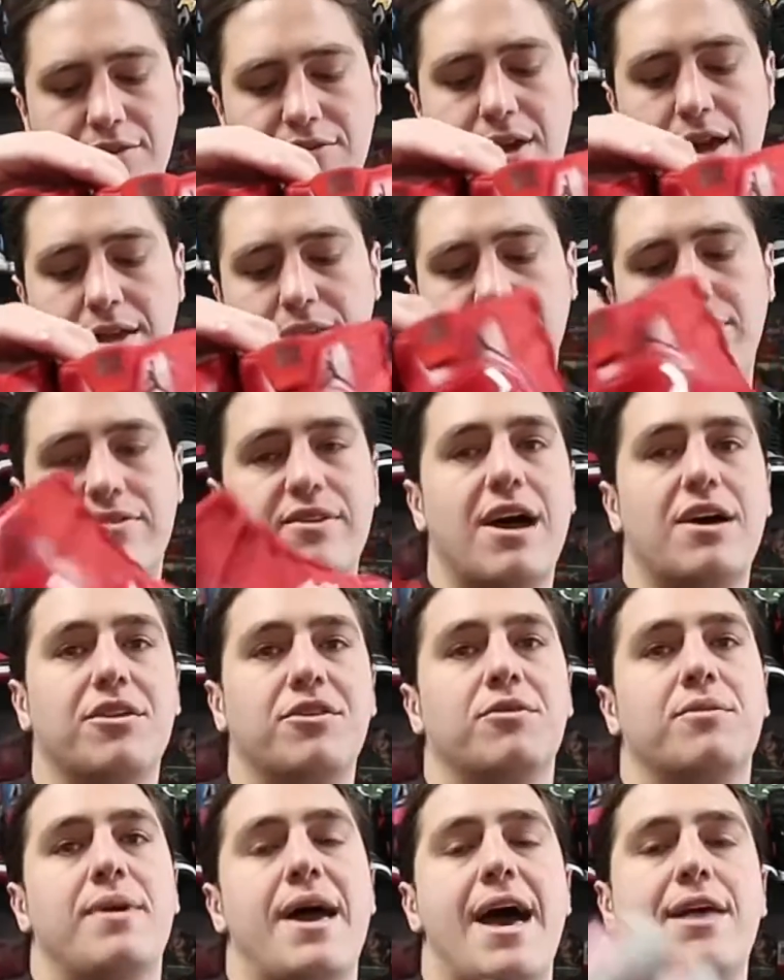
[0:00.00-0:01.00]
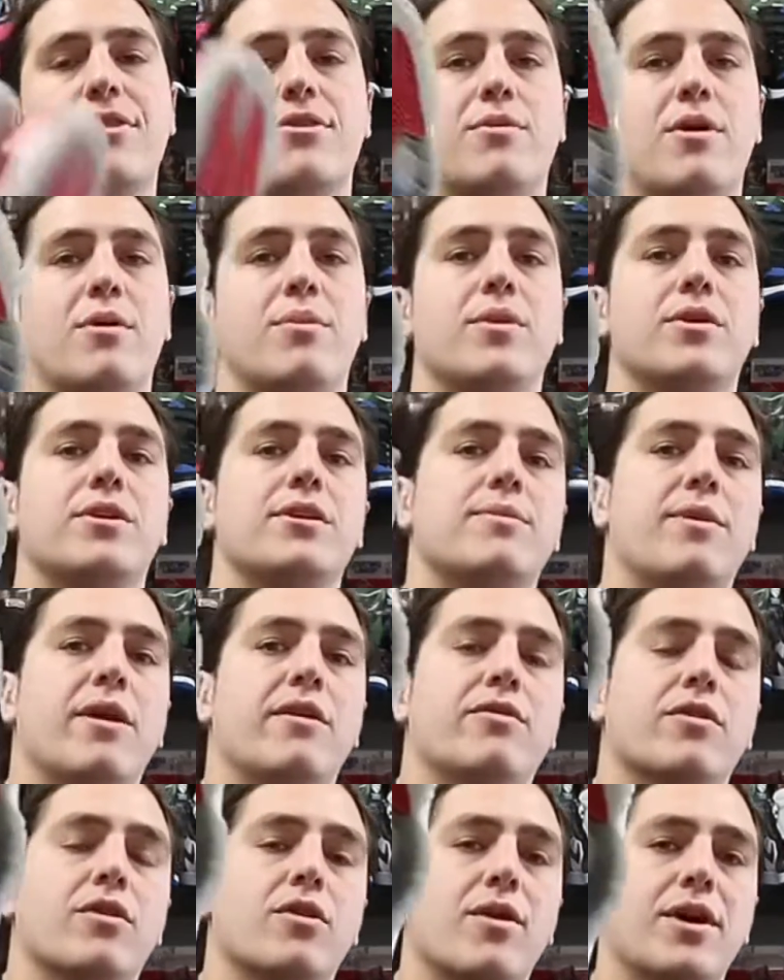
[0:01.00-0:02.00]
Finally found them, had them up on
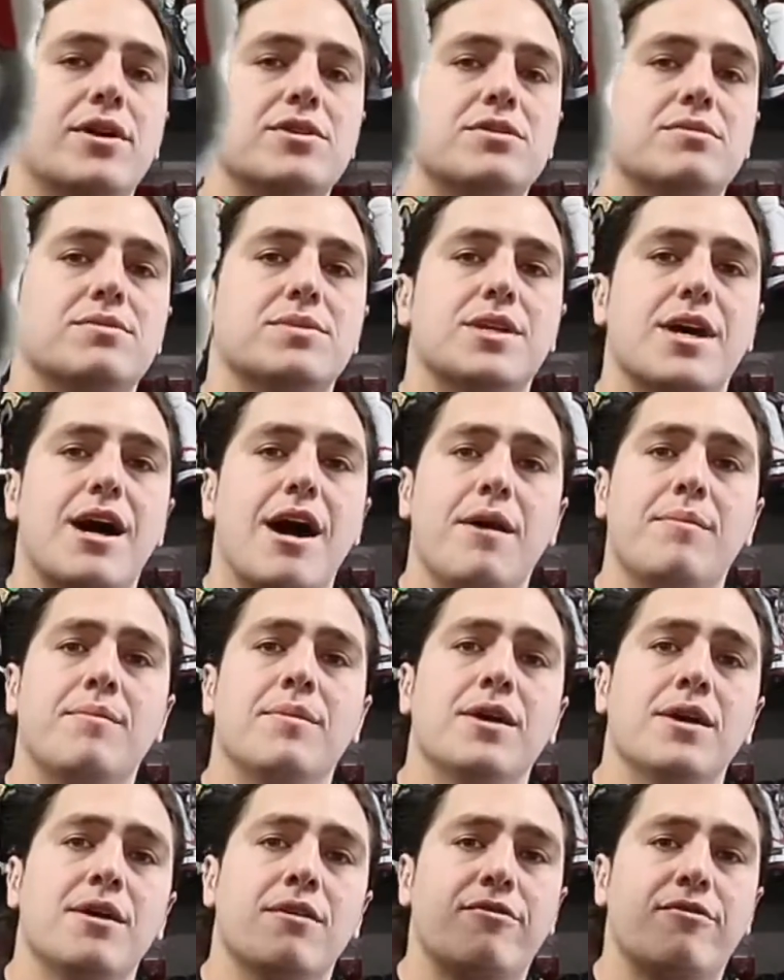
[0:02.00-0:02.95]
eBay for quite some time.